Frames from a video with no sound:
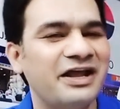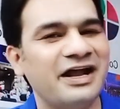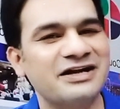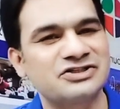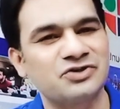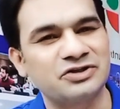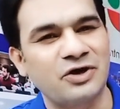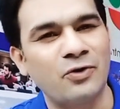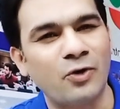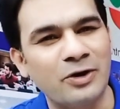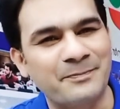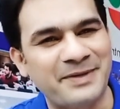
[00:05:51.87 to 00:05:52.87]
It's not the
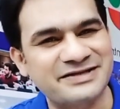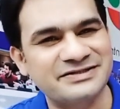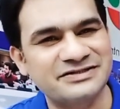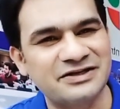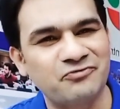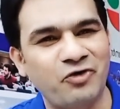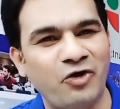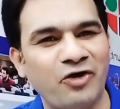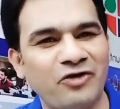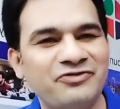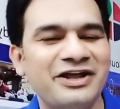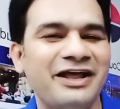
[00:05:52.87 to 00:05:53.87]
whole passage
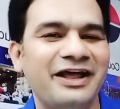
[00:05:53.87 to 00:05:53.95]
involved.